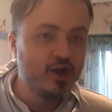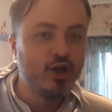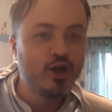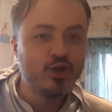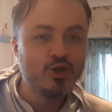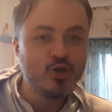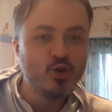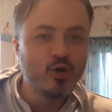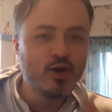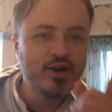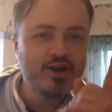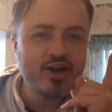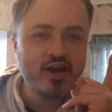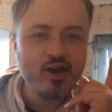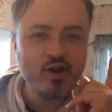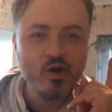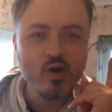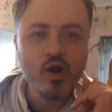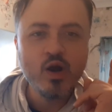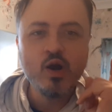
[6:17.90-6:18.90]
you'll
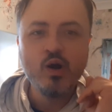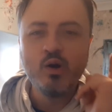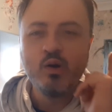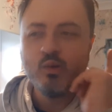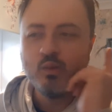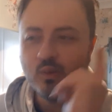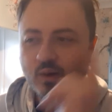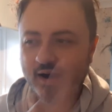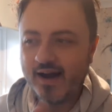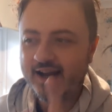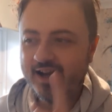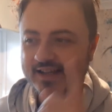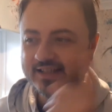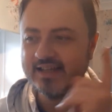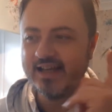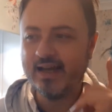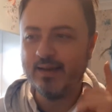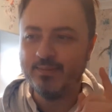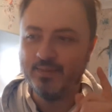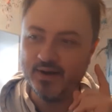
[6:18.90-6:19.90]
know why it's
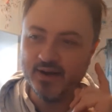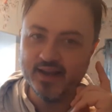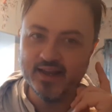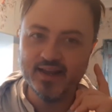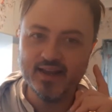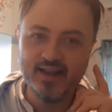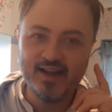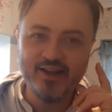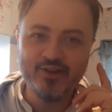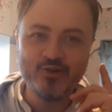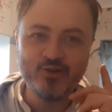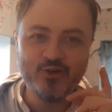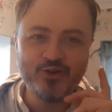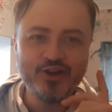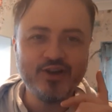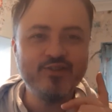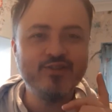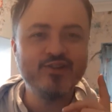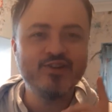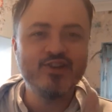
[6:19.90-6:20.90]
happening, and you'll
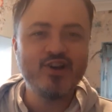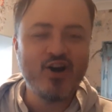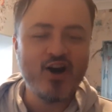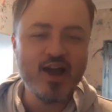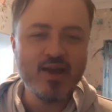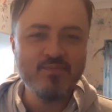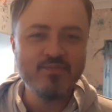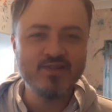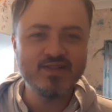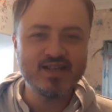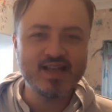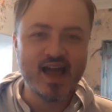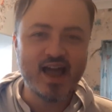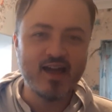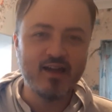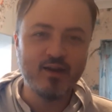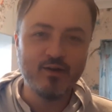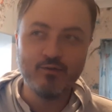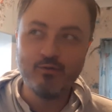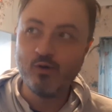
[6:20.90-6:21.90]
know the time
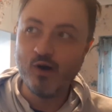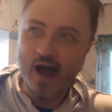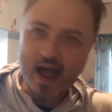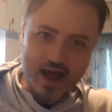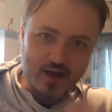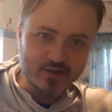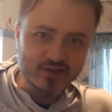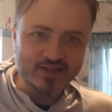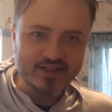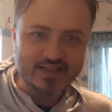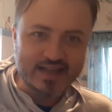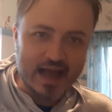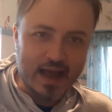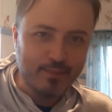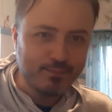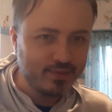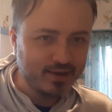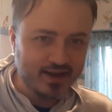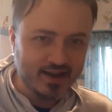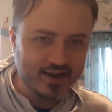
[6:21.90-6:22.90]
scale of what else is
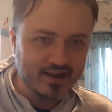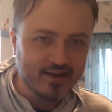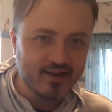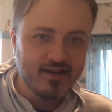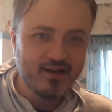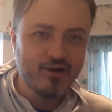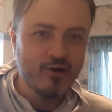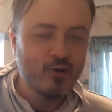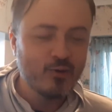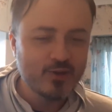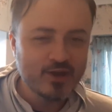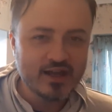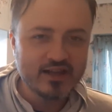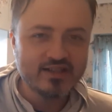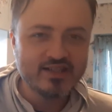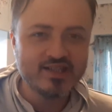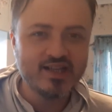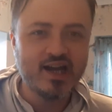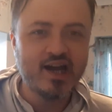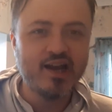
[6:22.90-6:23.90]
happening on the other
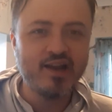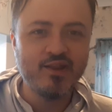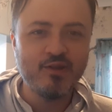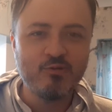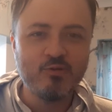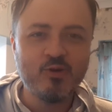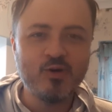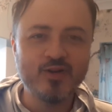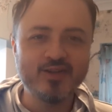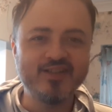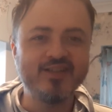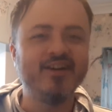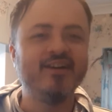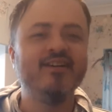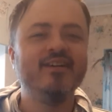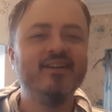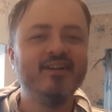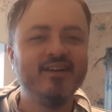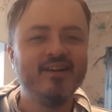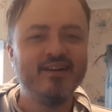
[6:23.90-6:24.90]
side of the water
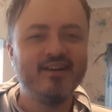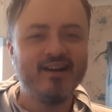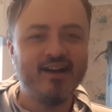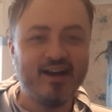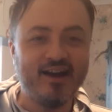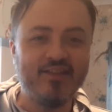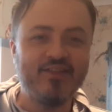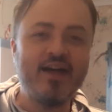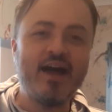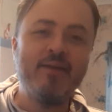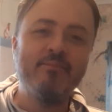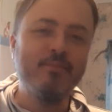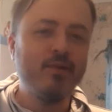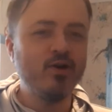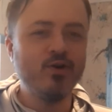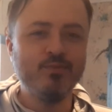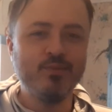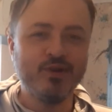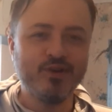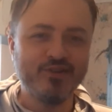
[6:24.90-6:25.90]
at that
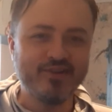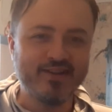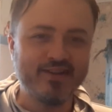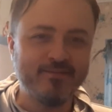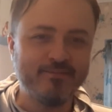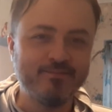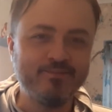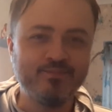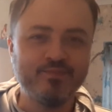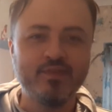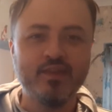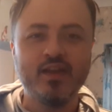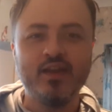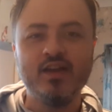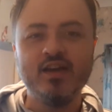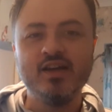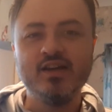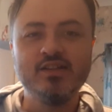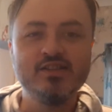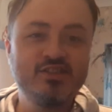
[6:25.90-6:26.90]
moment.
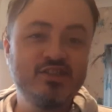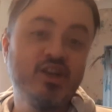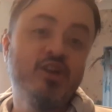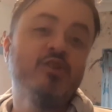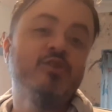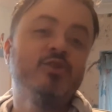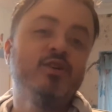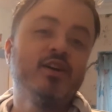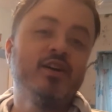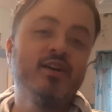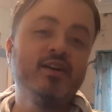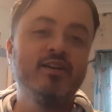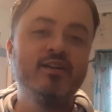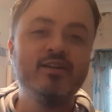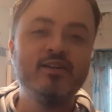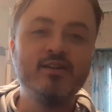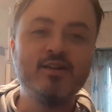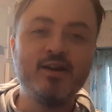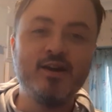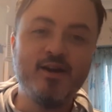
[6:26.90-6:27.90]
So,
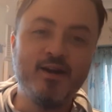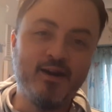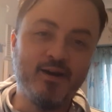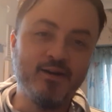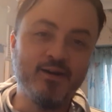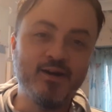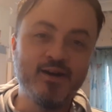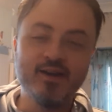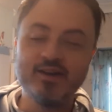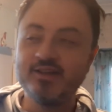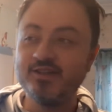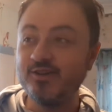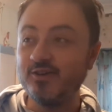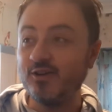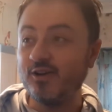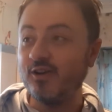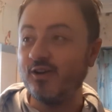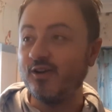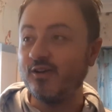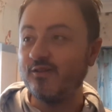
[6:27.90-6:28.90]
you know, because you've got a
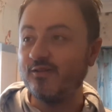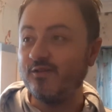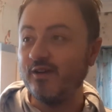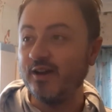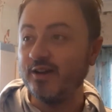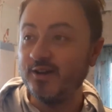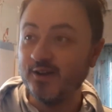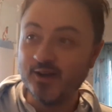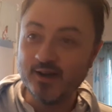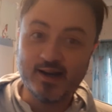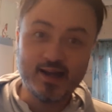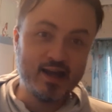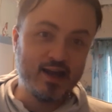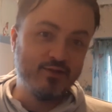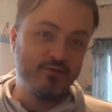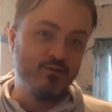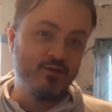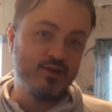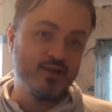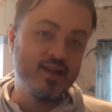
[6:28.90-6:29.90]
lot of fun you can
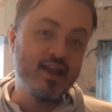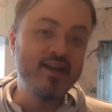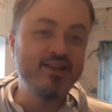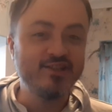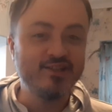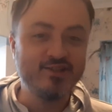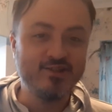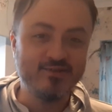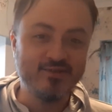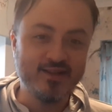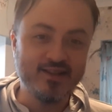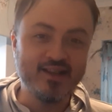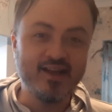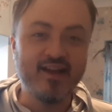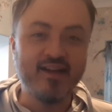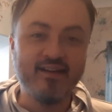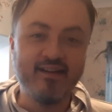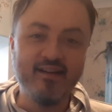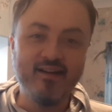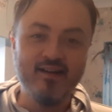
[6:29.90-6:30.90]
have with the estuary
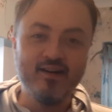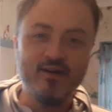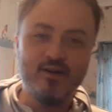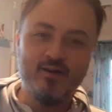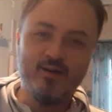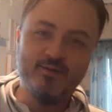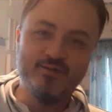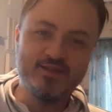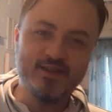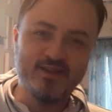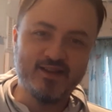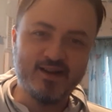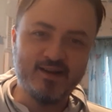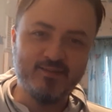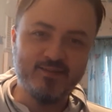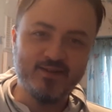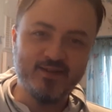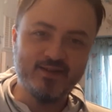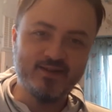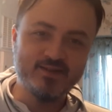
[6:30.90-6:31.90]
there of
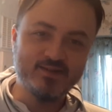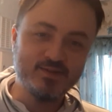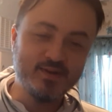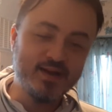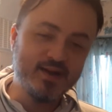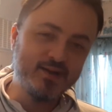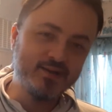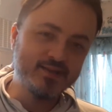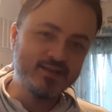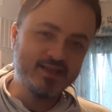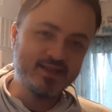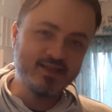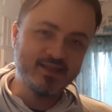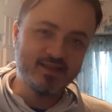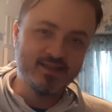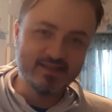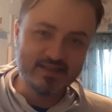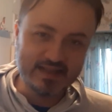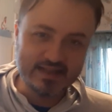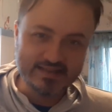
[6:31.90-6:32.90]
Southampton as well
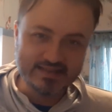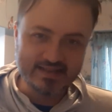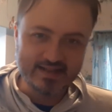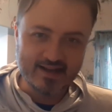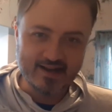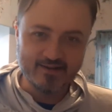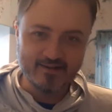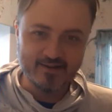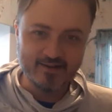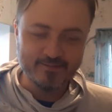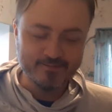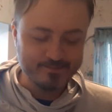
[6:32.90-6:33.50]
as an area.